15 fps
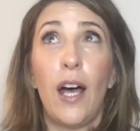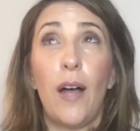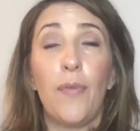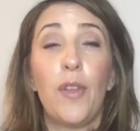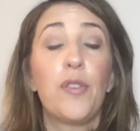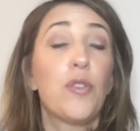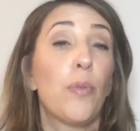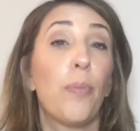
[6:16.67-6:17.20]

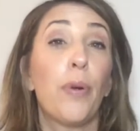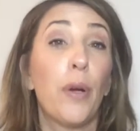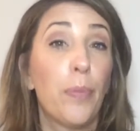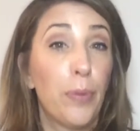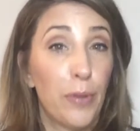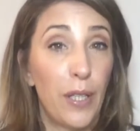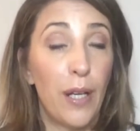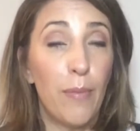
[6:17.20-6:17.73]
those are
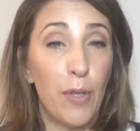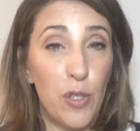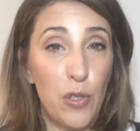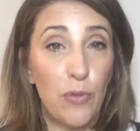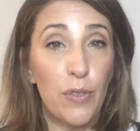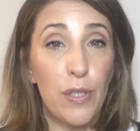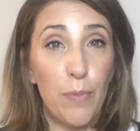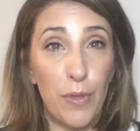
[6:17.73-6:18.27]
appropriate
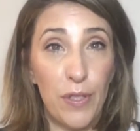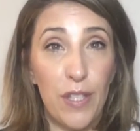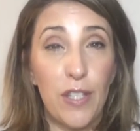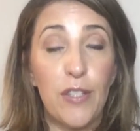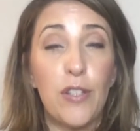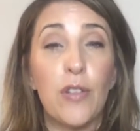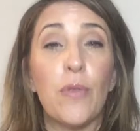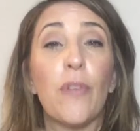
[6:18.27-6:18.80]
emotional
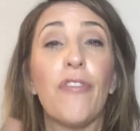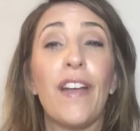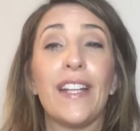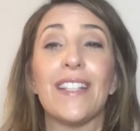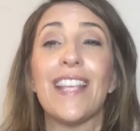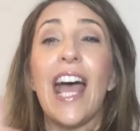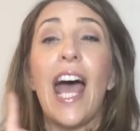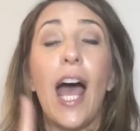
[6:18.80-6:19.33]
responses to
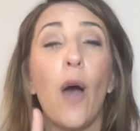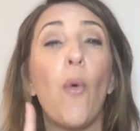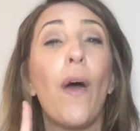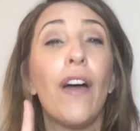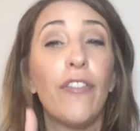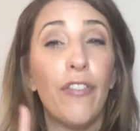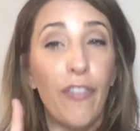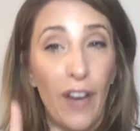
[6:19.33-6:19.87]
events.
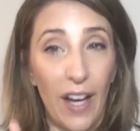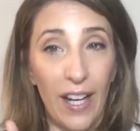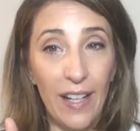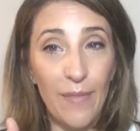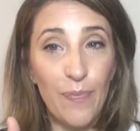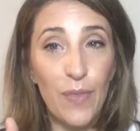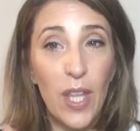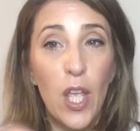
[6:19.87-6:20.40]
However,
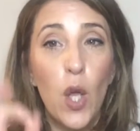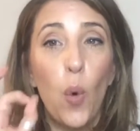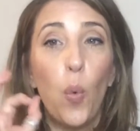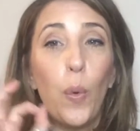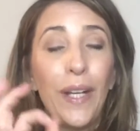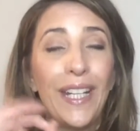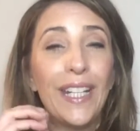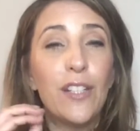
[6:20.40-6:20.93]

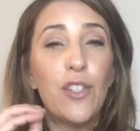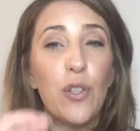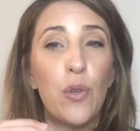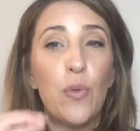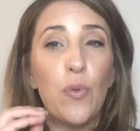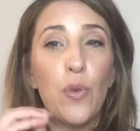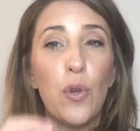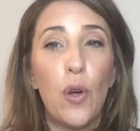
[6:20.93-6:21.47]
we
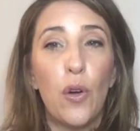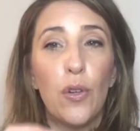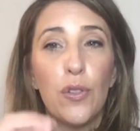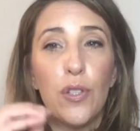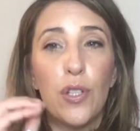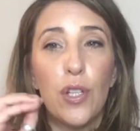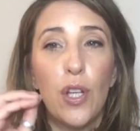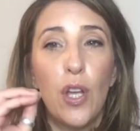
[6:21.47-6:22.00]
do
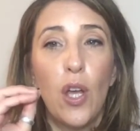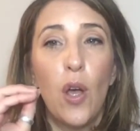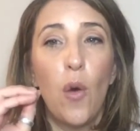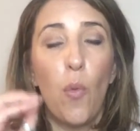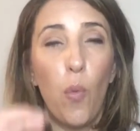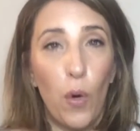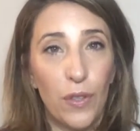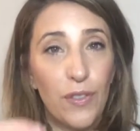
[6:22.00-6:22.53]
not
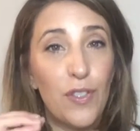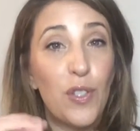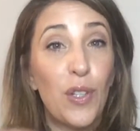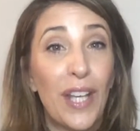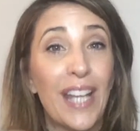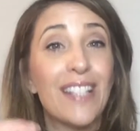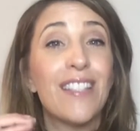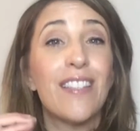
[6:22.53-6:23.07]
want to
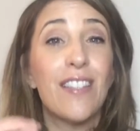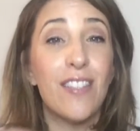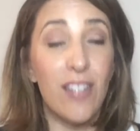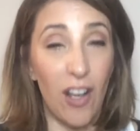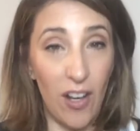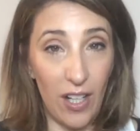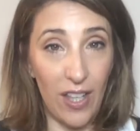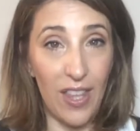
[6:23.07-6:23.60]
get
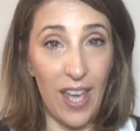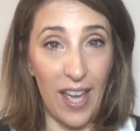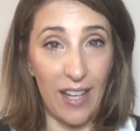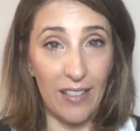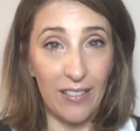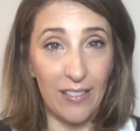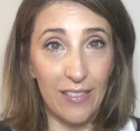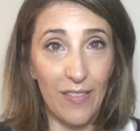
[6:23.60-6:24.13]
stuck
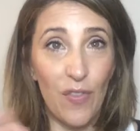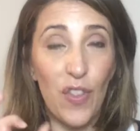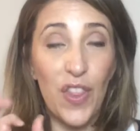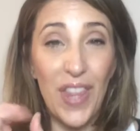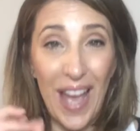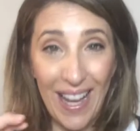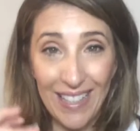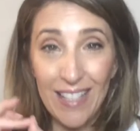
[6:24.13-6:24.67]
there.
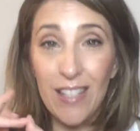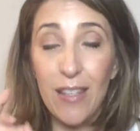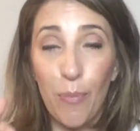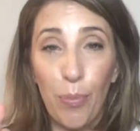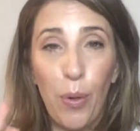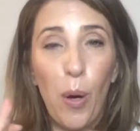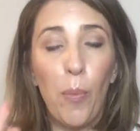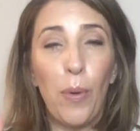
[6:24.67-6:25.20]
That's the
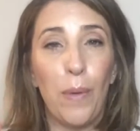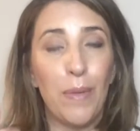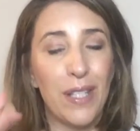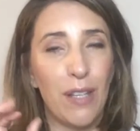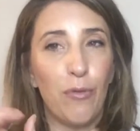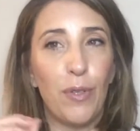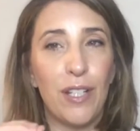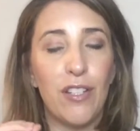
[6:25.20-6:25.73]
problem,
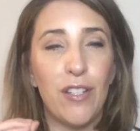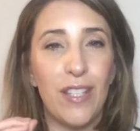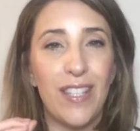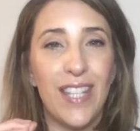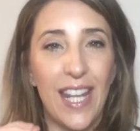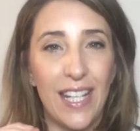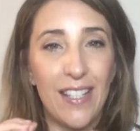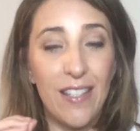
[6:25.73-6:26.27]
is if we just
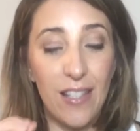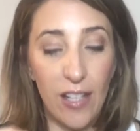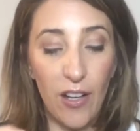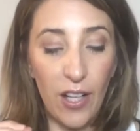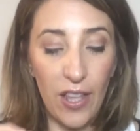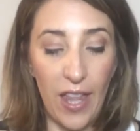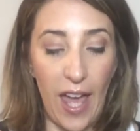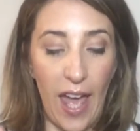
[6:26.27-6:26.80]
stay
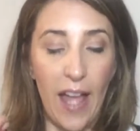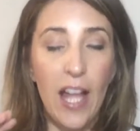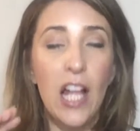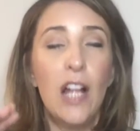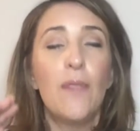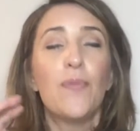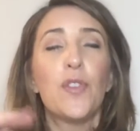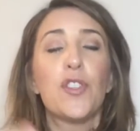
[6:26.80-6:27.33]
stuck there.
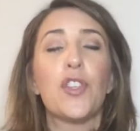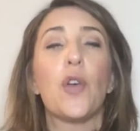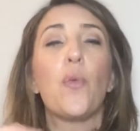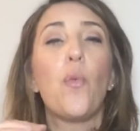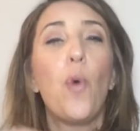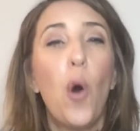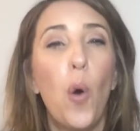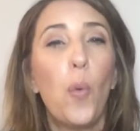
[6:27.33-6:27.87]
So
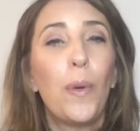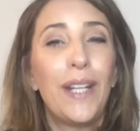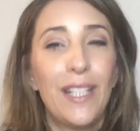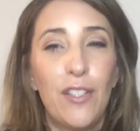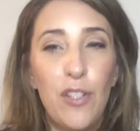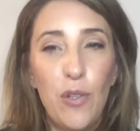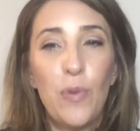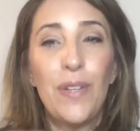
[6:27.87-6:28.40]
what we
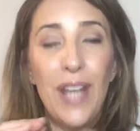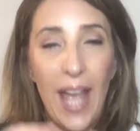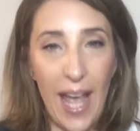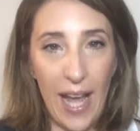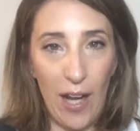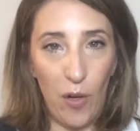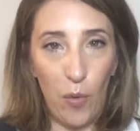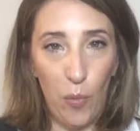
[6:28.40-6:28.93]
do
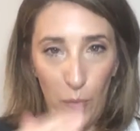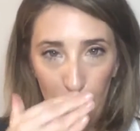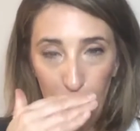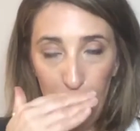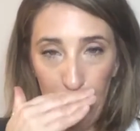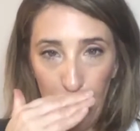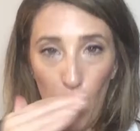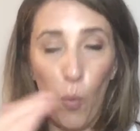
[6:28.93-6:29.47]
now,
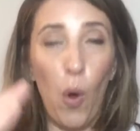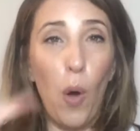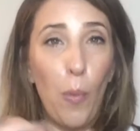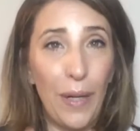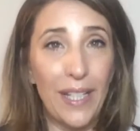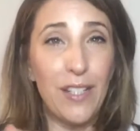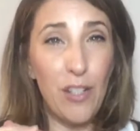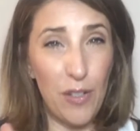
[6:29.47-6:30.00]
what
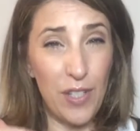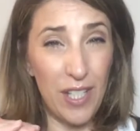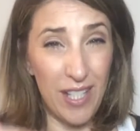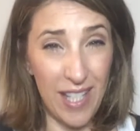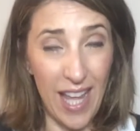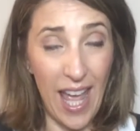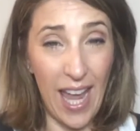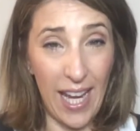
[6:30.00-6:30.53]
we do
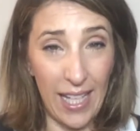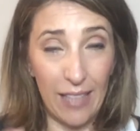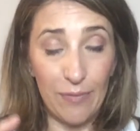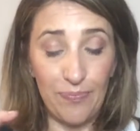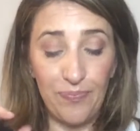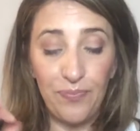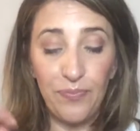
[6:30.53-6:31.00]
today